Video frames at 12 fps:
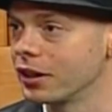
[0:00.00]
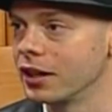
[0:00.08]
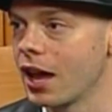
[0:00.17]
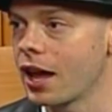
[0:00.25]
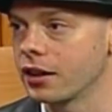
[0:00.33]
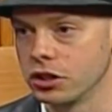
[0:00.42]
Monkey.
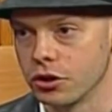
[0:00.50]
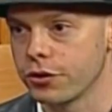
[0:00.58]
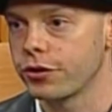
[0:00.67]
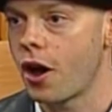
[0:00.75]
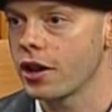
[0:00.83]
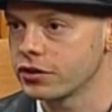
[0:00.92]
Yeah, your
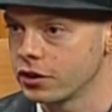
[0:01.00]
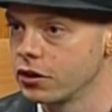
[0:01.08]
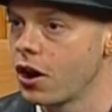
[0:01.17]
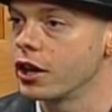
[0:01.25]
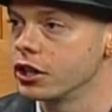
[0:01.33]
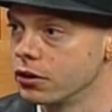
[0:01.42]
thoughts are
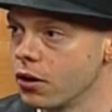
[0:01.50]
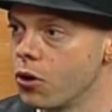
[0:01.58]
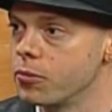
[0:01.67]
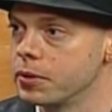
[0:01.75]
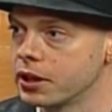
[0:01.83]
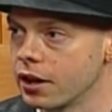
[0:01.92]
not your
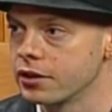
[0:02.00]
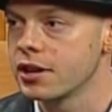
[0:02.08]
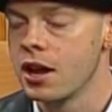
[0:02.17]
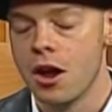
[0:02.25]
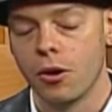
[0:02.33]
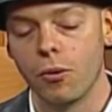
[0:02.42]
own,
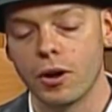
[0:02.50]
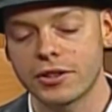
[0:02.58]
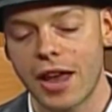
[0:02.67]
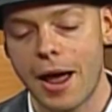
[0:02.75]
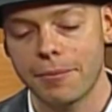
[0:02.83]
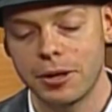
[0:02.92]
because
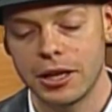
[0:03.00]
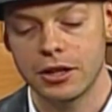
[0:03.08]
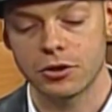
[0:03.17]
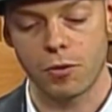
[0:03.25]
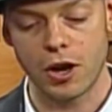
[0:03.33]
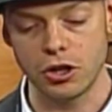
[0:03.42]
what's happening
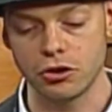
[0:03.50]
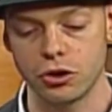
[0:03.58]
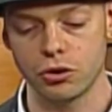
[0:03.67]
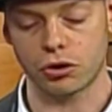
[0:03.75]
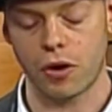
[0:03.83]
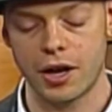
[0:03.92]
is when you
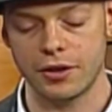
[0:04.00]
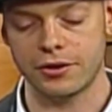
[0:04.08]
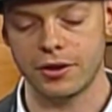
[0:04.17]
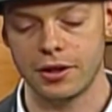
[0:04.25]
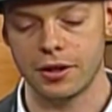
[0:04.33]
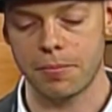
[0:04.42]
do try to
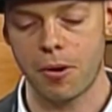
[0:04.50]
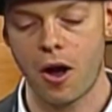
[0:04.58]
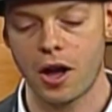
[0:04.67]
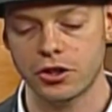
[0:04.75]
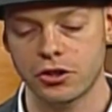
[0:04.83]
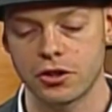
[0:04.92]
sit in a
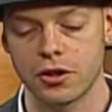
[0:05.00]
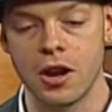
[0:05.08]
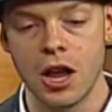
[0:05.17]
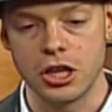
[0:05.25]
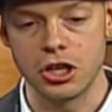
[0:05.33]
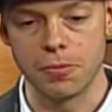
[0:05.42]

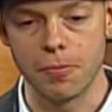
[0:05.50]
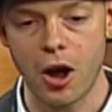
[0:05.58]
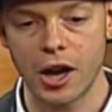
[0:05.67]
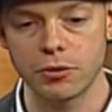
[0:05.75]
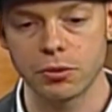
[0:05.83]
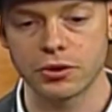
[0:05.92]
posture, your
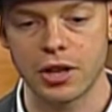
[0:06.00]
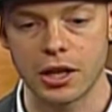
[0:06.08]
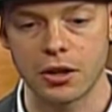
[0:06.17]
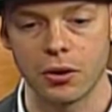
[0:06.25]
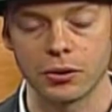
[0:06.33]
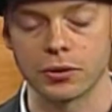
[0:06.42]
mind will
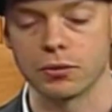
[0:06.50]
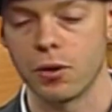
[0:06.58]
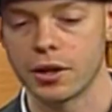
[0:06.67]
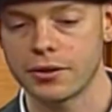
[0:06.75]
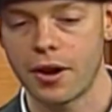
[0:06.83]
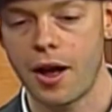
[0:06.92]
take over.
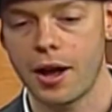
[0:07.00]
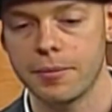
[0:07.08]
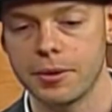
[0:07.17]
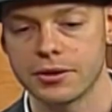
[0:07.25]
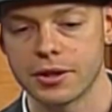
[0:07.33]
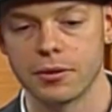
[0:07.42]
What
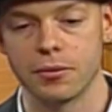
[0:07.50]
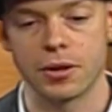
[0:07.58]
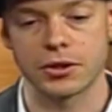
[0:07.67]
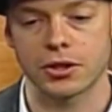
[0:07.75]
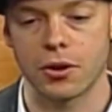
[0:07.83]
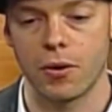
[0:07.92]
time is it?
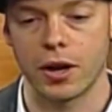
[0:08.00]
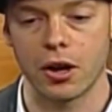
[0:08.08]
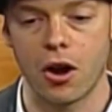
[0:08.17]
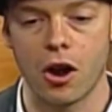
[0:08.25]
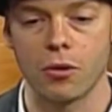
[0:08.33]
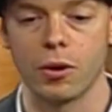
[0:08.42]
What's
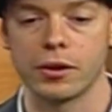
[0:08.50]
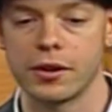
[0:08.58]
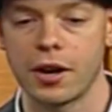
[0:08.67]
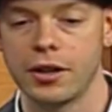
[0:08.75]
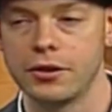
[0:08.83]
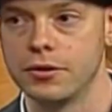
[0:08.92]
going on? What
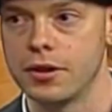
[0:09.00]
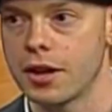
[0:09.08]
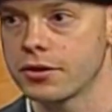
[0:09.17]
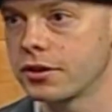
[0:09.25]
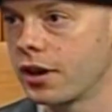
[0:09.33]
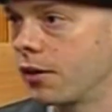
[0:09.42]
did I do
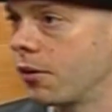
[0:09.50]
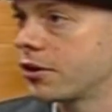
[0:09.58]
yesterday?